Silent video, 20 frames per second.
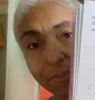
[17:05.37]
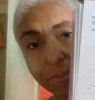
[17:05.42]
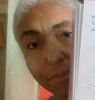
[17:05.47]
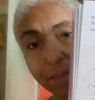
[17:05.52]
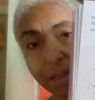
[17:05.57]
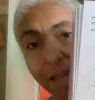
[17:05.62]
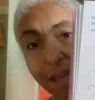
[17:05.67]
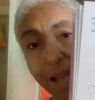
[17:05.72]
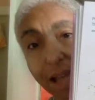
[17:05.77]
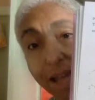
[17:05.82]

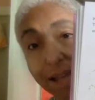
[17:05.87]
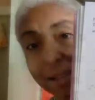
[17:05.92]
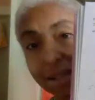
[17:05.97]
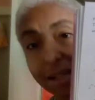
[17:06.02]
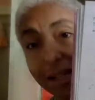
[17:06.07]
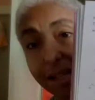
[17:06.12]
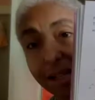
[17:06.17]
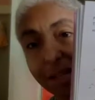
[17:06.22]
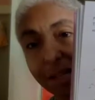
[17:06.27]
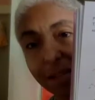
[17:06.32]
They
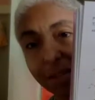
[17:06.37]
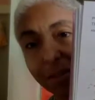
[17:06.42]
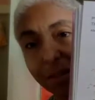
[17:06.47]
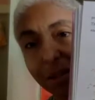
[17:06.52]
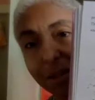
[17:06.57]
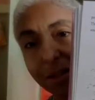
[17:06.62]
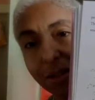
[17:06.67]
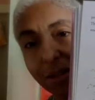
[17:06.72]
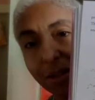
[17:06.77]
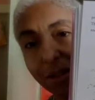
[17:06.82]
accidentally
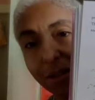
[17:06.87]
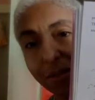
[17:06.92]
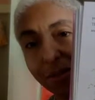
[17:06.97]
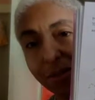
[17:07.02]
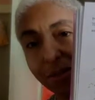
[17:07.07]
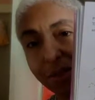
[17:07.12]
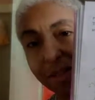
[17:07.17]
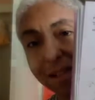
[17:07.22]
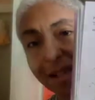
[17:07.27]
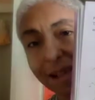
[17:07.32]
painted all
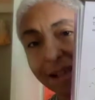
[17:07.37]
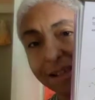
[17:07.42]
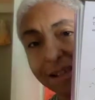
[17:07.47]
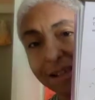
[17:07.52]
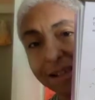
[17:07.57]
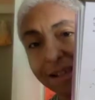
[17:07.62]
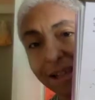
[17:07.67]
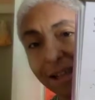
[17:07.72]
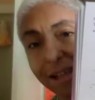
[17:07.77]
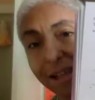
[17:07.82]
over the
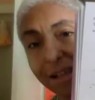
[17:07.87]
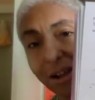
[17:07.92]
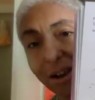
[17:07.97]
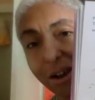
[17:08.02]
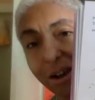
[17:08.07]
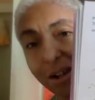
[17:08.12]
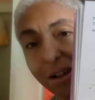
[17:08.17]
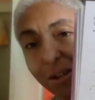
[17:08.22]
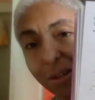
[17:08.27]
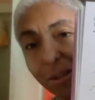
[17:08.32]
desks and not
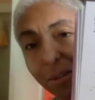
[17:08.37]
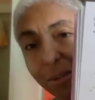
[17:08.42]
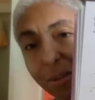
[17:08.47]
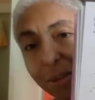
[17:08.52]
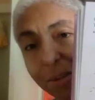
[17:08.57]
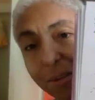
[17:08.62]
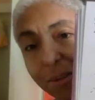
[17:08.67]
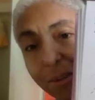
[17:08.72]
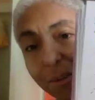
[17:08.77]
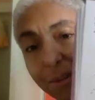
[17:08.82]
on their
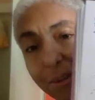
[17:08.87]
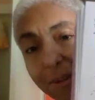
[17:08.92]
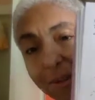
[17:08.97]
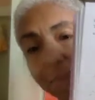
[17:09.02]
papers.